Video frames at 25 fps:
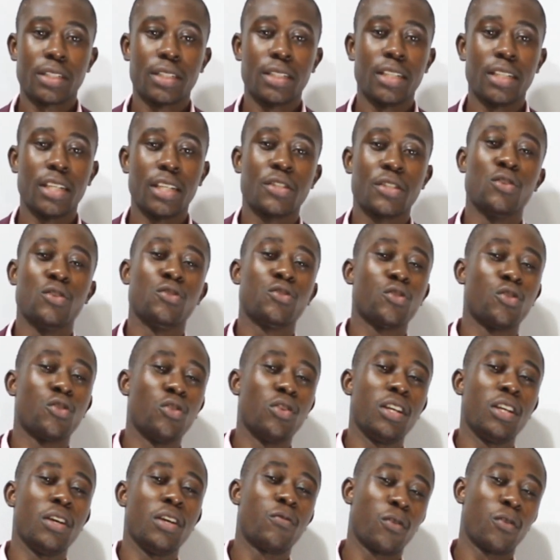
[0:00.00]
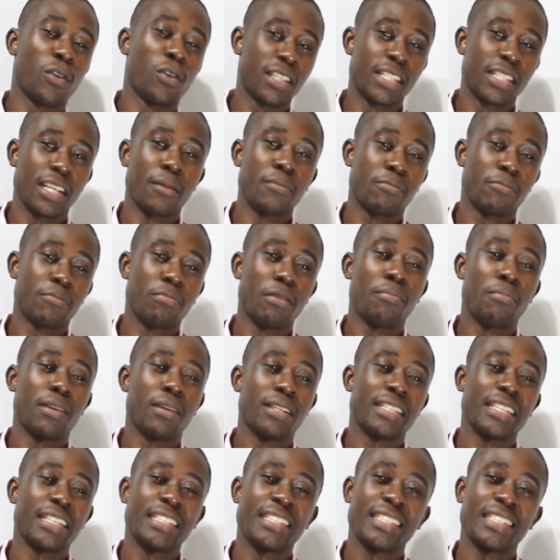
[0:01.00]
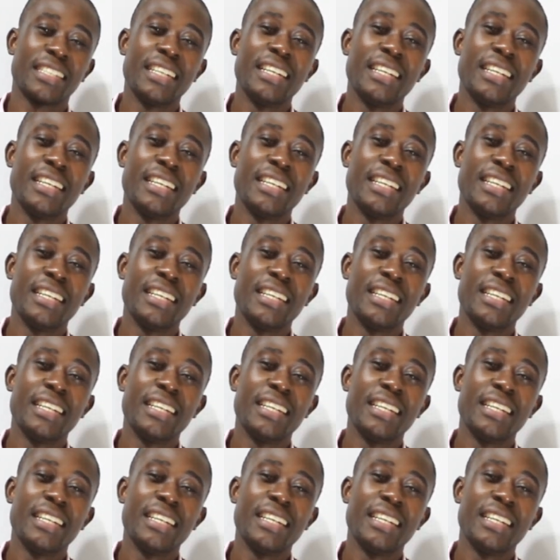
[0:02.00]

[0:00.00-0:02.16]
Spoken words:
It's not only for exams purposes.